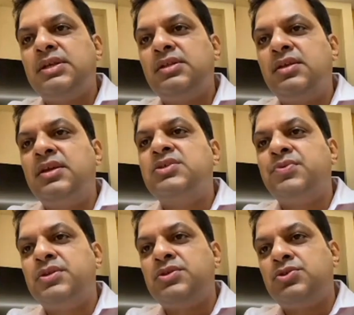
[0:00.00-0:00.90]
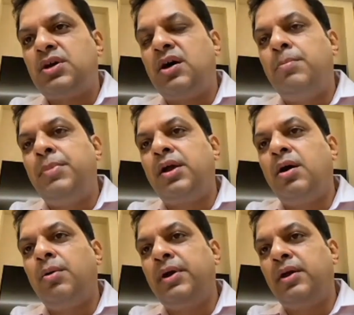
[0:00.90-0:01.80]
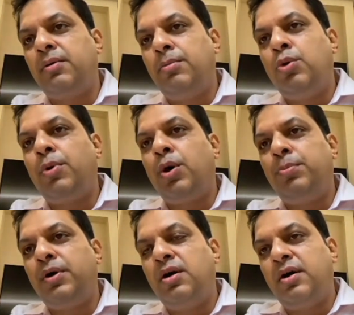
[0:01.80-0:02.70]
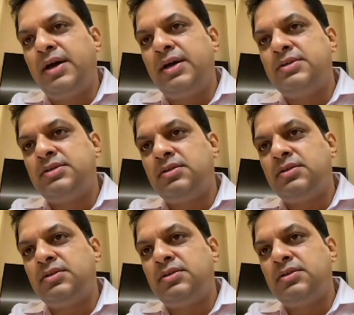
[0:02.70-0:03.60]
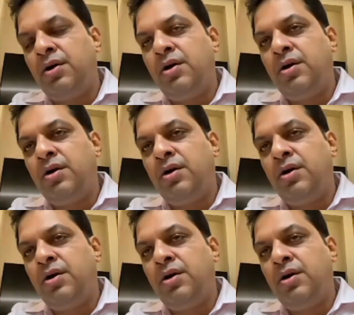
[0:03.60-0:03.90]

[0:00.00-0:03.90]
are the things which are becoming more popular as the